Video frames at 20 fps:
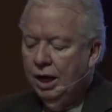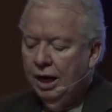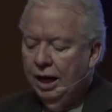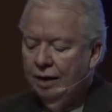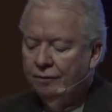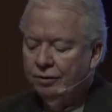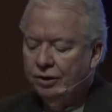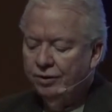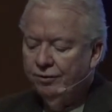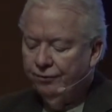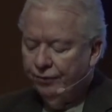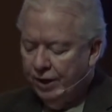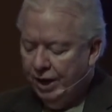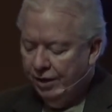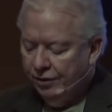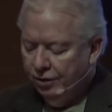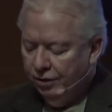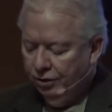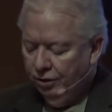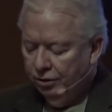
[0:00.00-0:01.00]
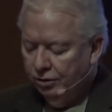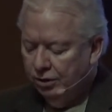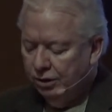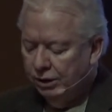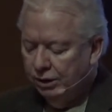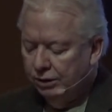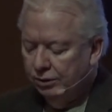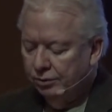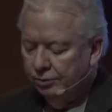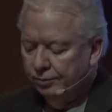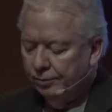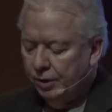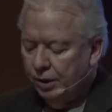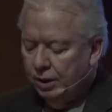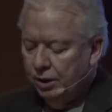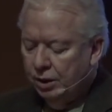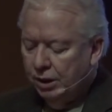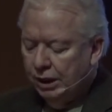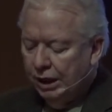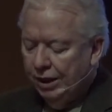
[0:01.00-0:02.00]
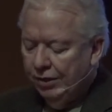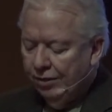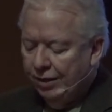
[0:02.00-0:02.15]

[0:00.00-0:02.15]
Heavenly Father, I